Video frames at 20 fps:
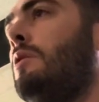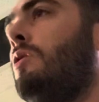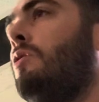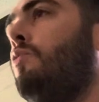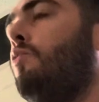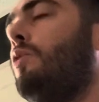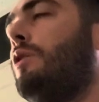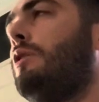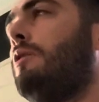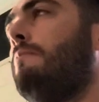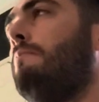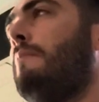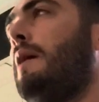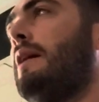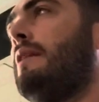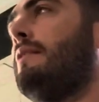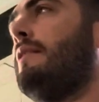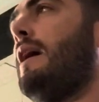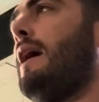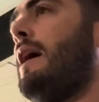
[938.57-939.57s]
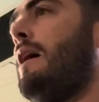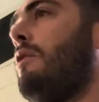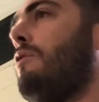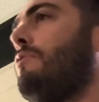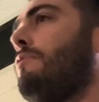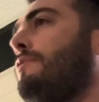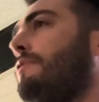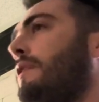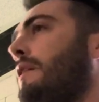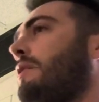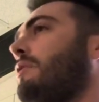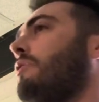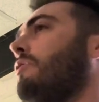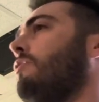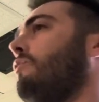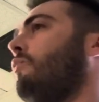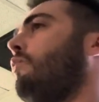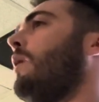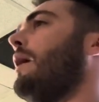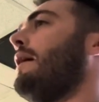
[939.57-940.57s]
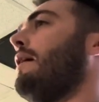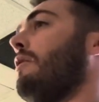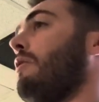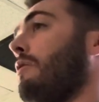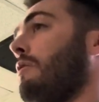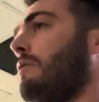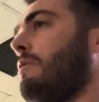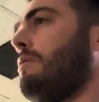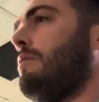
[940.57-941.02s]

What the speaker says: We could make the air thicker where?